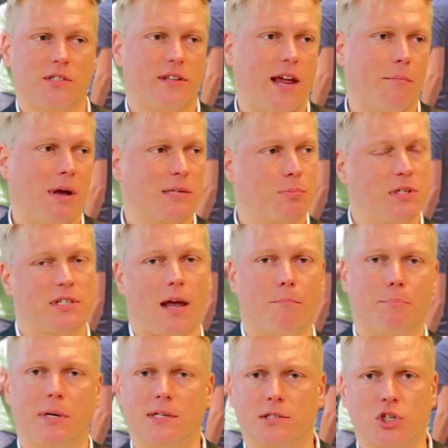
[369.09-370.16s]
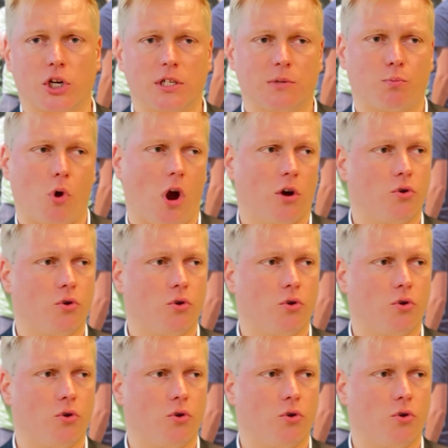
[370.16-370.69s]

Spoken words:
There must be some pitches where